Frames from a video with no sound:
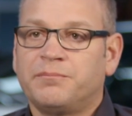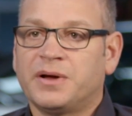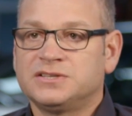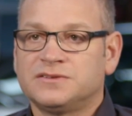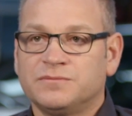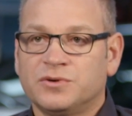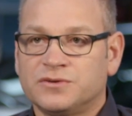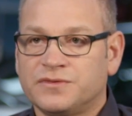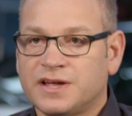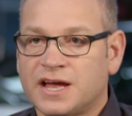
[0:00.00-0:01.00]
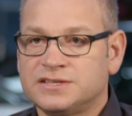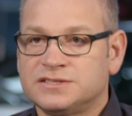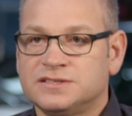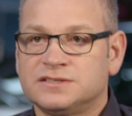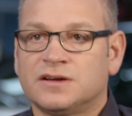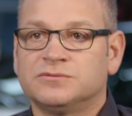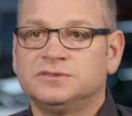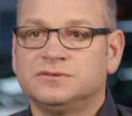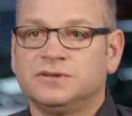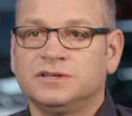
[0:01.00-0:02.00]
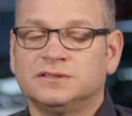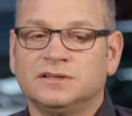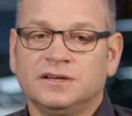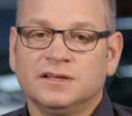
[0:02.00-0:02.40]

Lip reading: bunch of modifications that they were doing.